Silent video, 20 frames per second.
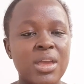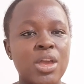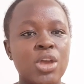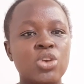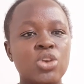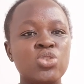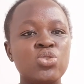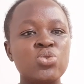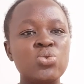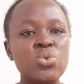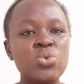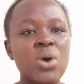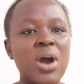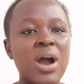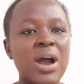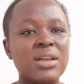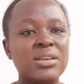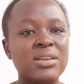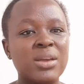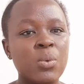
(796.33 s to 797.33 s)
You,
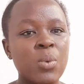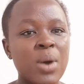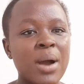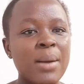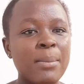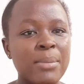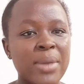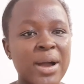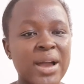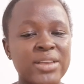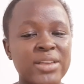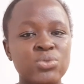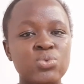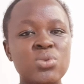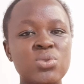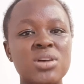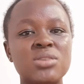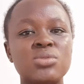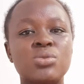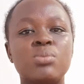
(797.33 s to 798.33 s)
the one buying, you
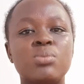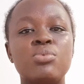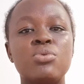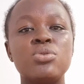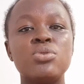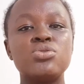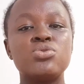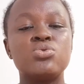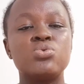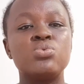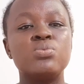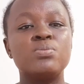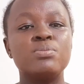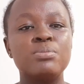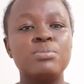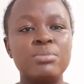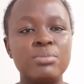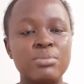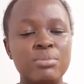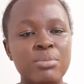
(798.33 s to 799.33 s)
are supposed
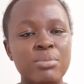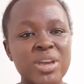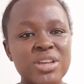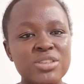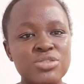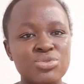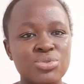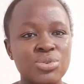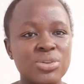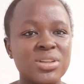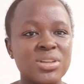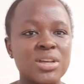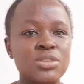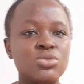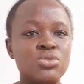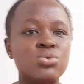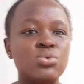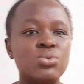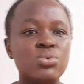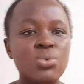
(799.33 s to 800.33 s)
to make sure that
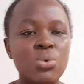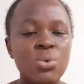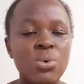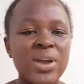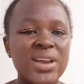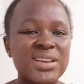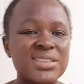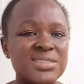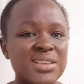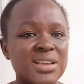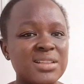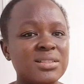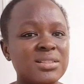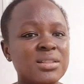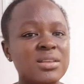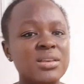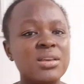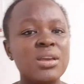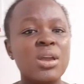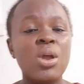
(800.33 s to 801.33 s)
you know
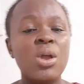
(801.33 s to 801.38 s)
exactly